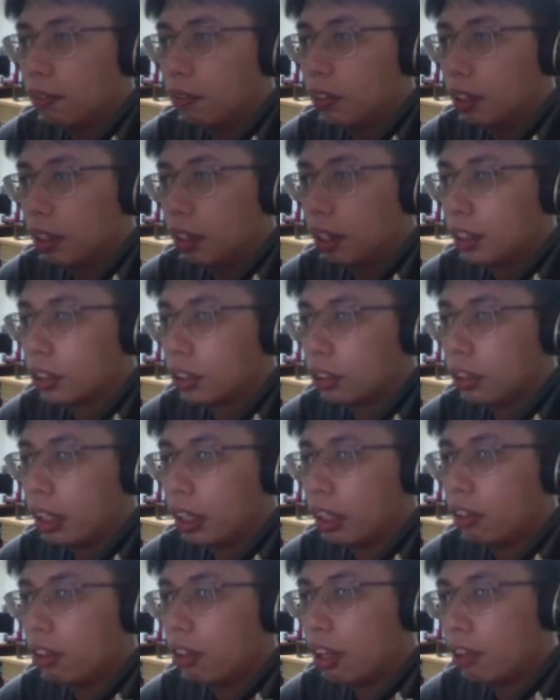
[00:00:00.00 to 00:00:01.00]
And so there you
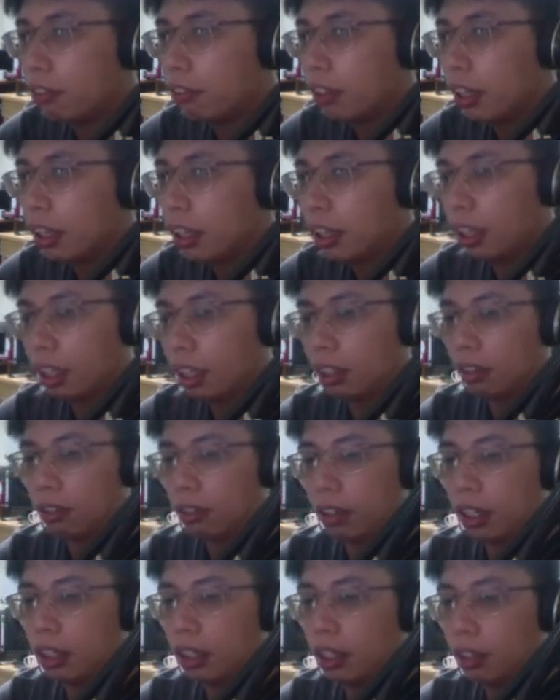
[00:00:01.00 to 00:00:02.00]
have it. It
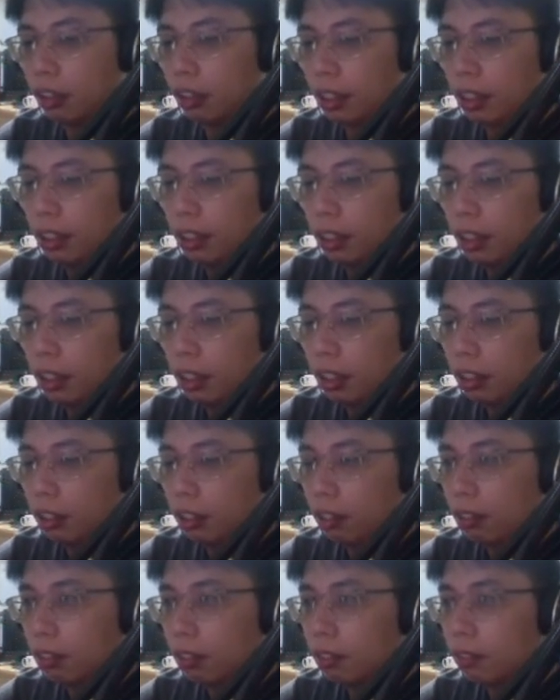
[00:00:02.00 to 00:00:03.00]
already run.
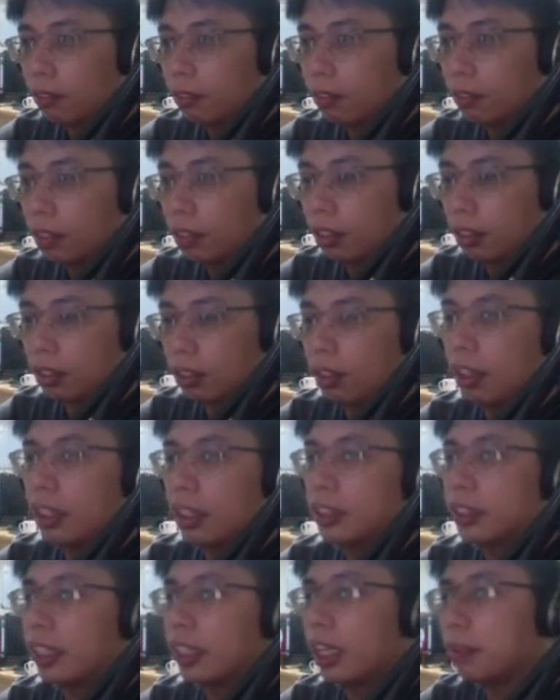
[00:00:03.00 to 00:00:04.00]
So let's
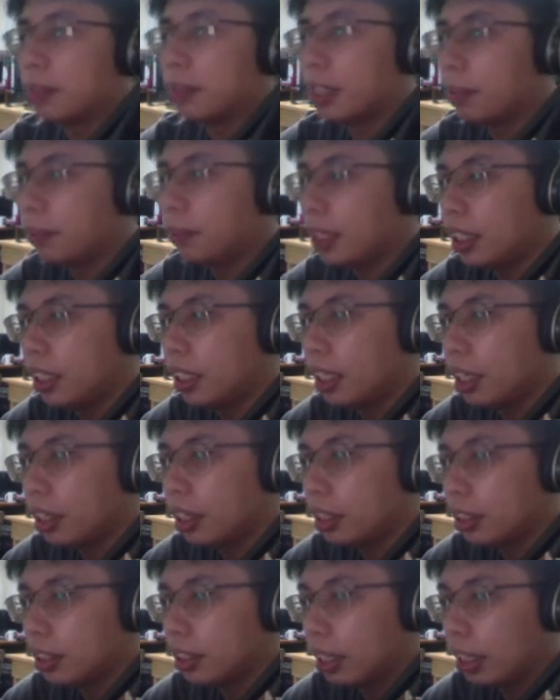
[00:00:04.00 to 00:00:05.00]
type something here.
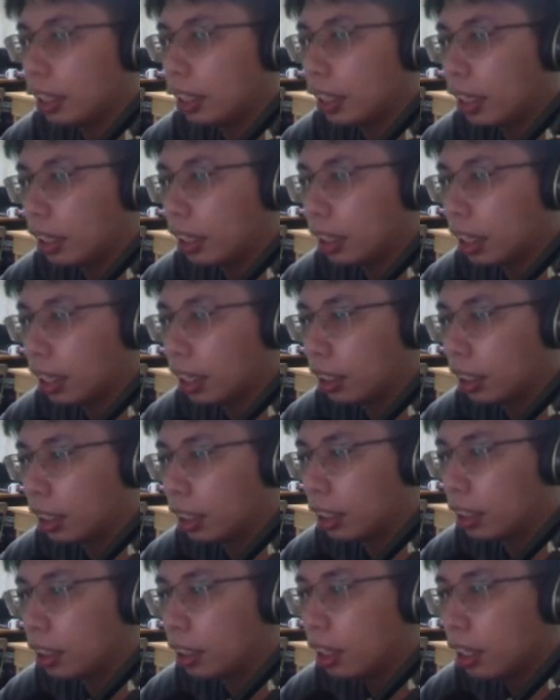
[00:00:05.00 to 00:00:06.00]
Then click login.
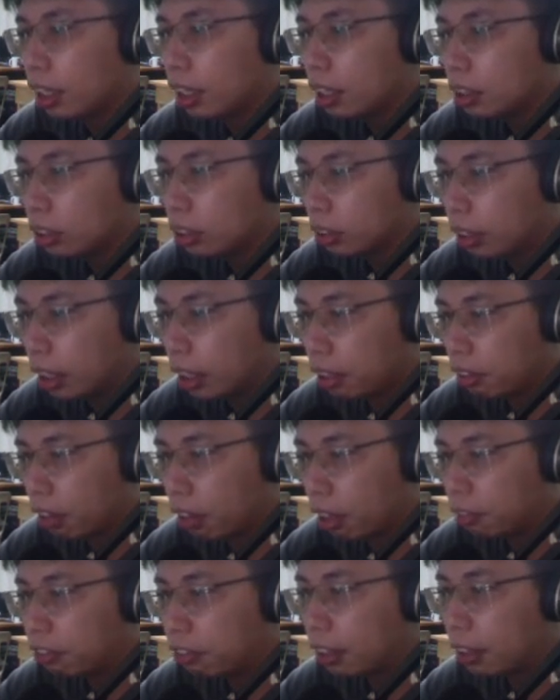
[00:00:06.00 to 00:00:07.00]
So there you
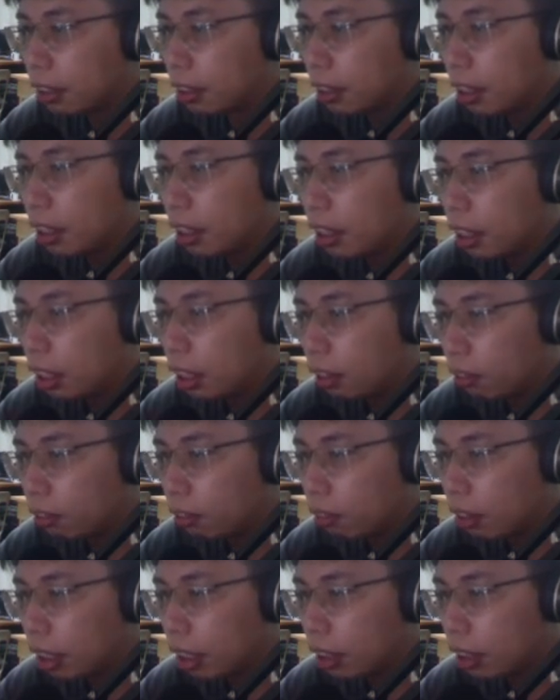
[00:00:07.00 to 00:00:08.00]
have it. You will
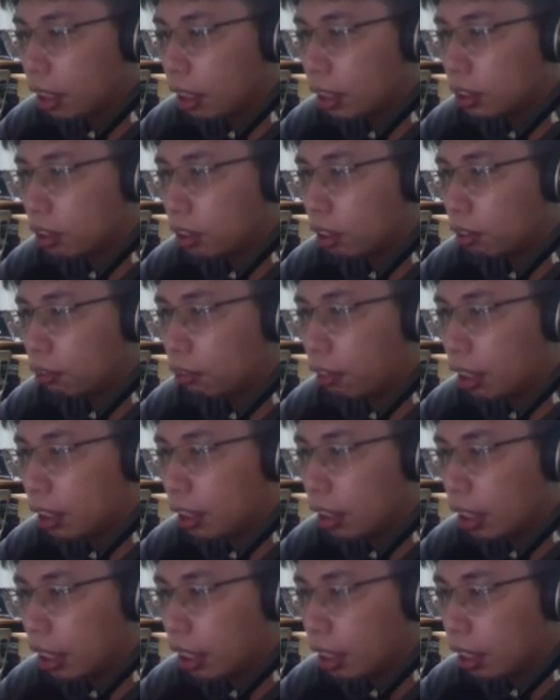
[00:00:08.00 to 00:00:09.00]
get the result one
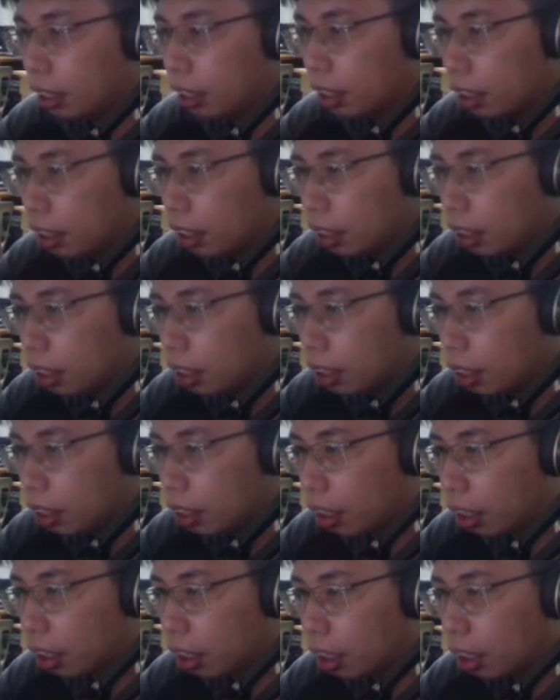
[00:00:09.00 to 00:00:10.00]
here
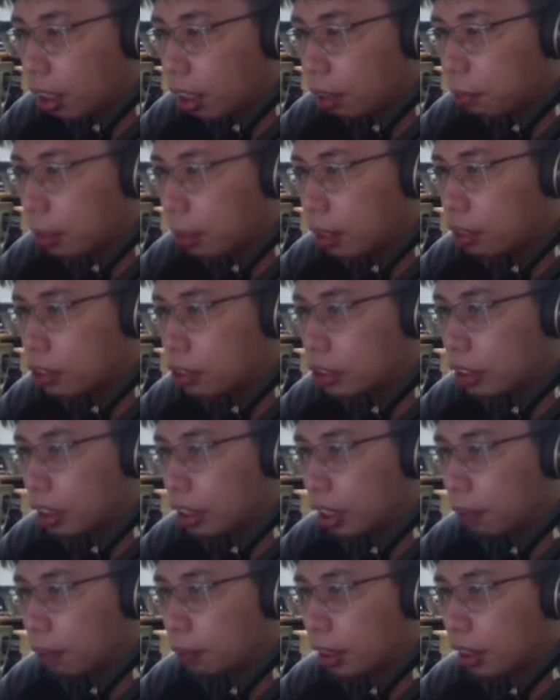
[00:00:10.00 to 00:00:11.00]
and my
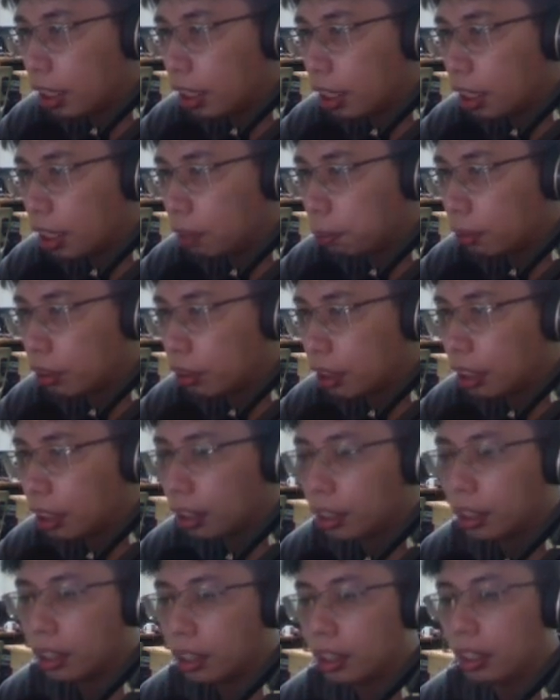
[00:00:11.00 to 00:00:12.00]
username that I input it
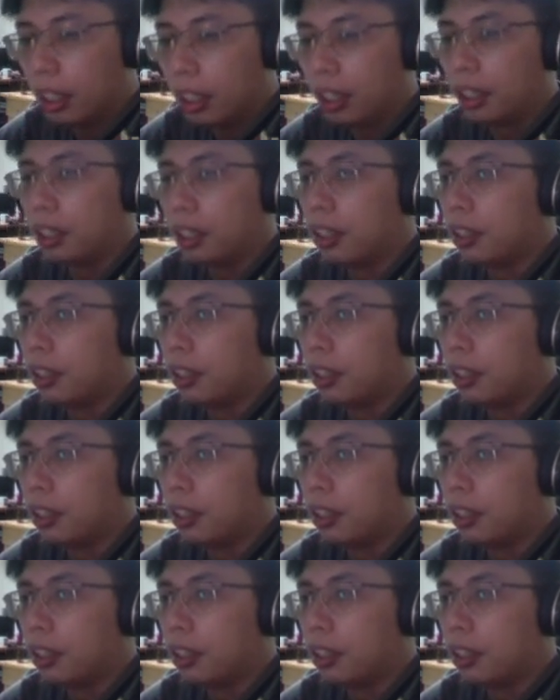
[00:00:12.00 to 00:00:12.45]
here.